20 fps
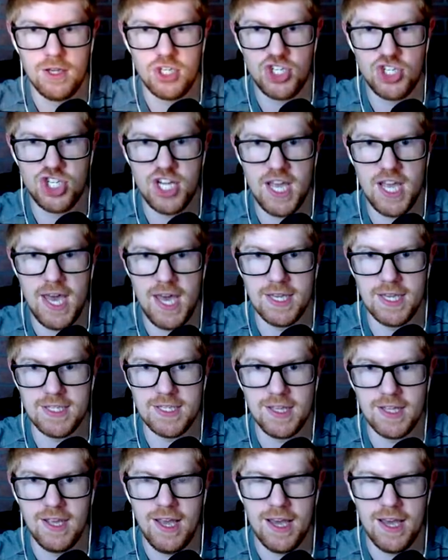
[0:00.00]

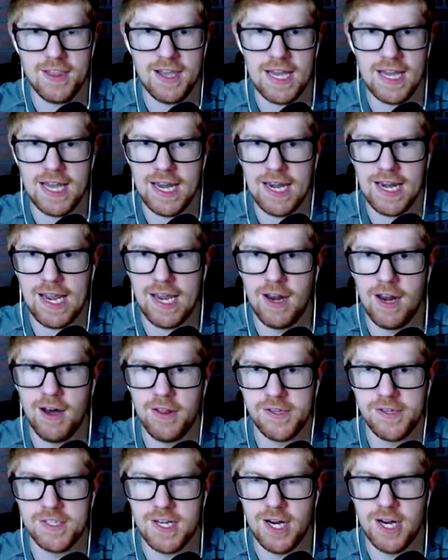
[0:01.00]
Shit. I think I gotta get
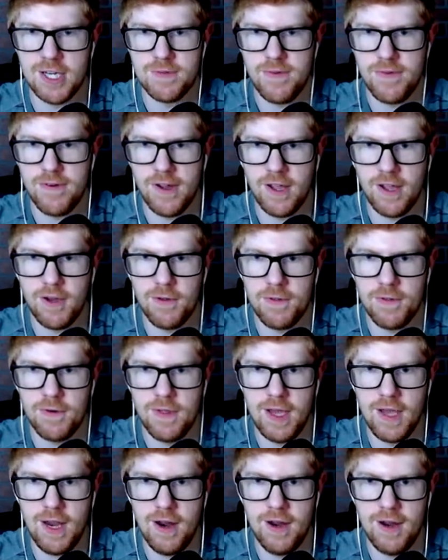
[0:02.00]
all the stars before I can go through
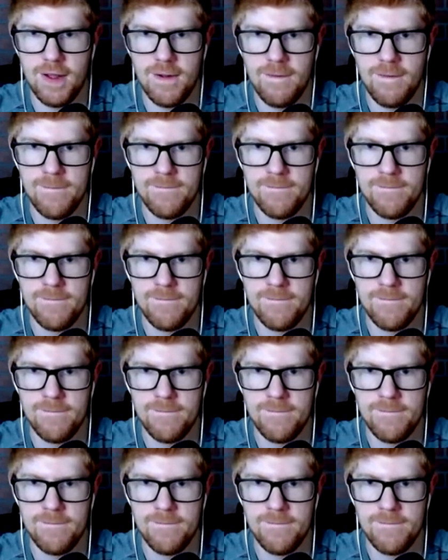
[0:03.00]
there.